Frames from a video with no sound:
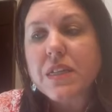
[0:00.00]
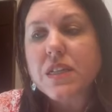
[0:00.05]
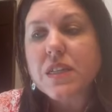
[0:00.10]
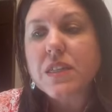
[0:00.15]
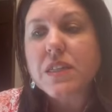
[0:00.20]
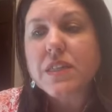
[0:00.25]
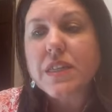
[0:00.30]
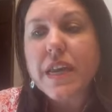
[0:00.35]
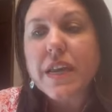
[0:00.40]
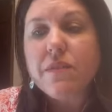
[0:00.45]
to
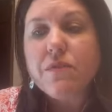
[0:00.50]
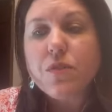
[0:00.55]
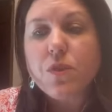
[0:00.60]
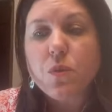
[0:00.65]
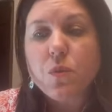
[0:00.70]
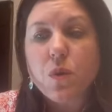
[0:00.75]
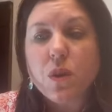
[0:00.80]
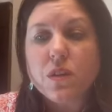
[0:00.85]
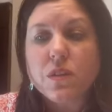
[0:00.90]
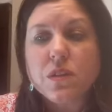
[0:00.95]
save the
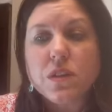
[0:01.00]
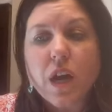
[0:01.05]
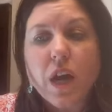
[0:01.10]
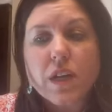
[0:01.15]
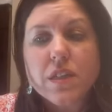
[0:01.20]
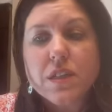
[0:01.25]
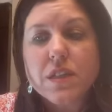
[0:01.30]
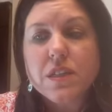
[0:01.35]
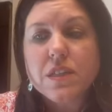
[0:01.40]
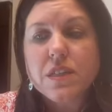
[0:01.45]
world,
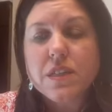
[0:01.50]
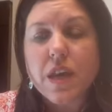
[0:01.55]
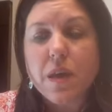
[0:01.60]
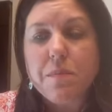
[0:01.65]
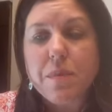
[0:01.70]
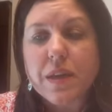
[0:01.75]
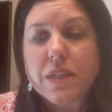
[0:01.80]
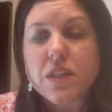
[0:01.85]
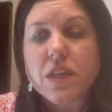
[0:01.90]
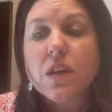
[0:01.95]
not condemn
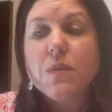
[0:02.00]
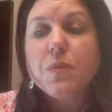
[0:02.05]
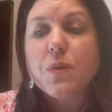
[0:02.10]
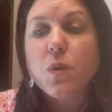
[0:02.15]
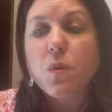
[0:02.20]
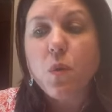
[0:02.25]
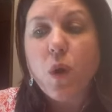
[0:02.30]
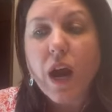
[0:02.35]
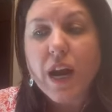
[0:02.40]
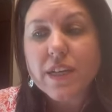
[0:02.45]
it.
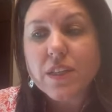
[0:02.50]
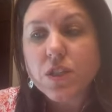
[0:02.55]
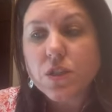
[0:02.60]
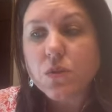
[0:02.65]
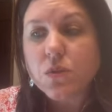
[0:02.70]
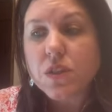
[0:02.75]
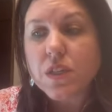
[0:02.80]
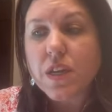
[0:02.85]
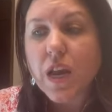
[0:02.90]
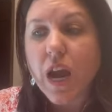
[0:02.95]
Why do
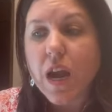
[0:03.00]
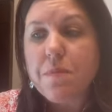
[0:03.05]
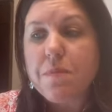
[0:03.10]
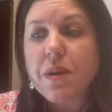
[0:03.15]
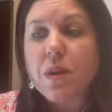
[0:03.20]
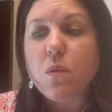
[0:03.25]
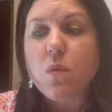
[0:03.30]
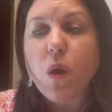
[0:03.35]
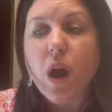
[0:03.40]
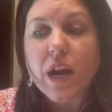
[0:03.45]
you deny
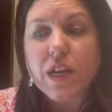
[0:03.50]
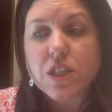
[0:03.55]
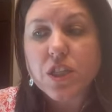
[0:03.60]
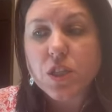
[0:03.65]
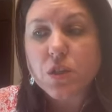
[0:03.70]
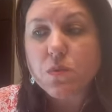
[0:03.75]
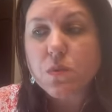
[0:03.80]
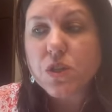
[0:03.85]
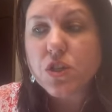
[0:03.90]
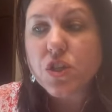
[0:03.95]
me? Why do
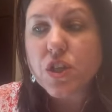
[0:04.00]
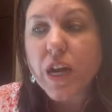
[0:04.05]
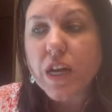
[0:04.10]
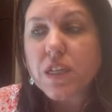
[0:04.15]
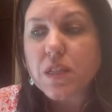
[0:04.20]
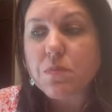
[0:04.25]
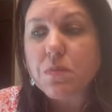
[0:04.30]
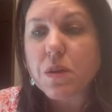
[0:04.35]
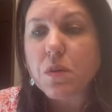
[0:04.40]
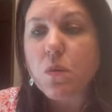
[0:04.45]
you
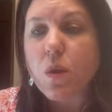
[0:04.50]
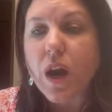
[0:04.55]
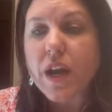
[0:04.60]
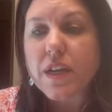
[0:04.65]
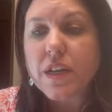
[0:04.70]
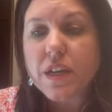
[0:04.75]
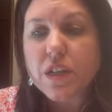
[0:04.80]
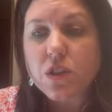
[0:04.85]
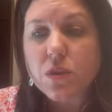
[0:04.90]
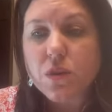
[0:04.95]
reject me? Why
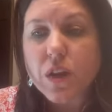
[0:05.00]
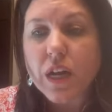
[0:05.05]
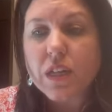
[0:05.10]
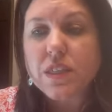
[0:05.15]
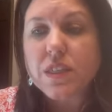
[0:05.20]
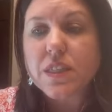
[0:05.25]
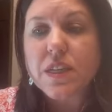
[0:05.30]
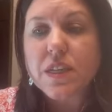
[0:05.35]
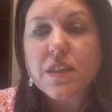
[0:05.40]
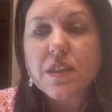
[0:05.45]
can you not
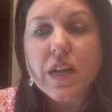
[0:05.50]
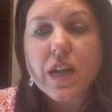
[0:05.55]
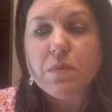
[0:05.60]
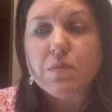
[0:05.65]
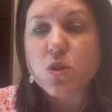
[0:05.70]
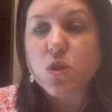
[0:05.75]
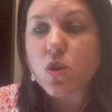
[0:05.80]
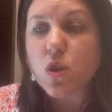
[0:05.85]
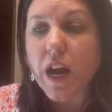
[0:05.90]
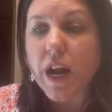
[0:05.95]
see that
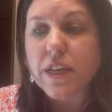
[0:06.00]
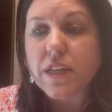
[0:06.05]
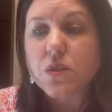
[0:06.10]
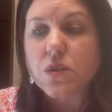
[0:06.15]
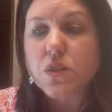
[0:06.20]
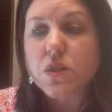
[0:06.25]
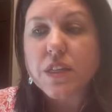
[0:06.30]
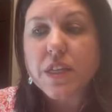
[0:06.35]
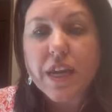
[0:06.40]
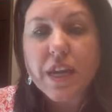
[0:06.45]
I'm trying to
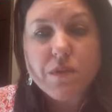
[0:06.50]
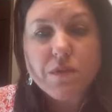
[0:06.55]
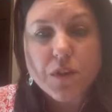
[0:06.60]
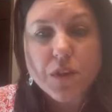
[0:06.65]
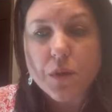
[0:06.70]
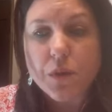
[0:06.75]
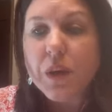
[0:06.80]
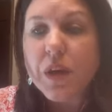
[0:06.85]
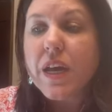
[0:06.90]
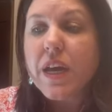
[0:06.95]
save
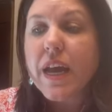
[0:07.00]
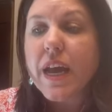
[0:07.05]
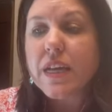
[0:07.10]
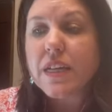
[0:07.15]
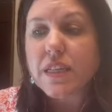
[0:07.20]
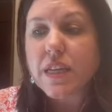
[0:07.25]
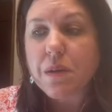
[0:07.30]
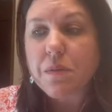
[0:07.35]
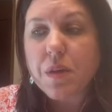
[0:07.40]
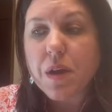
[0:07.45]
you
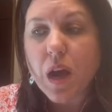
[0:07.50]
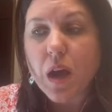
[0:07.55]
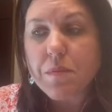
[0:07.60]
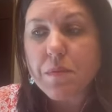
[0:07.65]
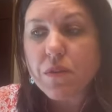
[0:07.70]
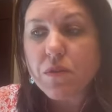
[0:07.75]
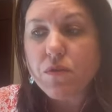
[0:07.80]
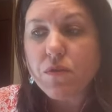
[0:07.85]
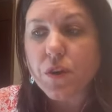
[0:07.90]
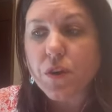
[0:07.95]
and I'm
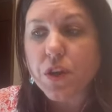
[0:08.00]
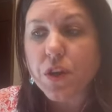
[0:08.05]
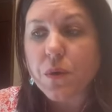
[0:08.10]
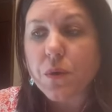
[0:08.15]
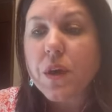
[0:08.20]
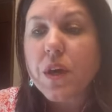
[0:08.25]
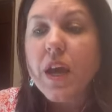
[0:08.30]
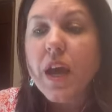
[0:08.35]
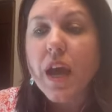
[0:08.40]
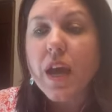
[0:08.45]
coming for you?
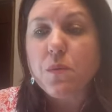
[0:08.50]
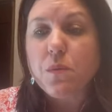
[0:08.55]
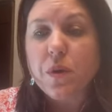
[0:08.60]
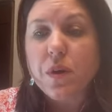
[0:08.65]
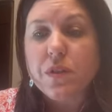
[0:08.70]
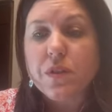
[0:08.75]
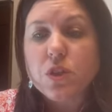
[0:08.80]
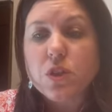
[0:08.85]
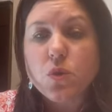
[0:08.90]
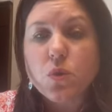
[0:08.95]
And
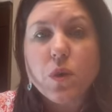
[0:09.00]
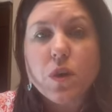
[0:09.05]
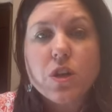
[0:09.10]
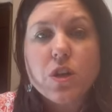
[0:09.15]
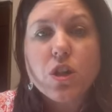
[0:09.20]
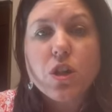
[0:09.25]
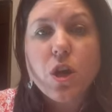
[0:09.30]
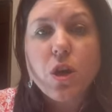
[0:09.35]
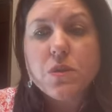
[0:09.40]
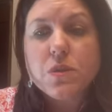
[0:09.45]
when the door
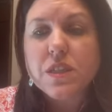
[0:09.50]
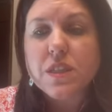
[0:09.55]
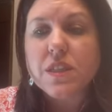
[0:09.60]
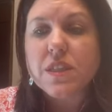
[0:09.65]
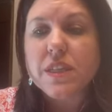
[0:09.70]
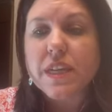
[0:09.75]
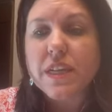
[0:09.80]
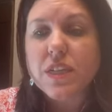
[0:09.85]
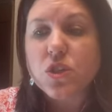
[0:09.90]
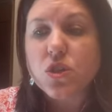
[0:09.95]

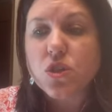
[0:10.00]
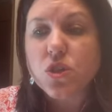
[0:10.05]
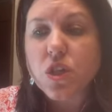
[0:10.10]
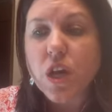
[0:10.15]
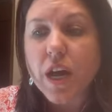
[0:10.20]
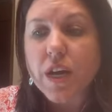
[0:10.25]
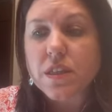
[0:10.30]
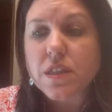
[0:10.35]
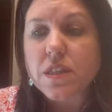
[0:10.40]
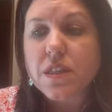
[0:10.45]
closes, it
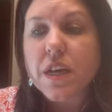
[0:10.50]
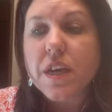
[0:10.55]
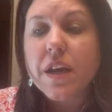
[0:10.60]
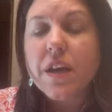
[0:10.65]
shuts.